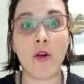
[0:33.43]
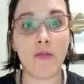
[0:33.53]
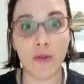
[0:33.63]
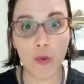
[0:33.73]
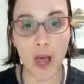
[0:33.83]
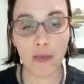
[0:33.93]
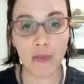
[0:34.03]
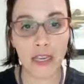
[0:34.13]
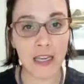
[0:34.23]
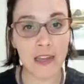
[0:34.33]

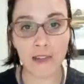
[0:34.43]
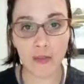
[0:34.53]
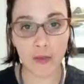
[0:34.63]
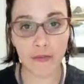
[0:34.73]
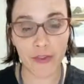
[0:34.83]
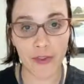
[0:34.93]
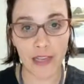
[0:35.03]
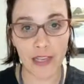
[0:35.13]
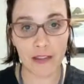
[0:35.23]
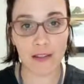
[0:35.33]
overwhelming and so
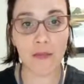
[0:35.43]
confusing.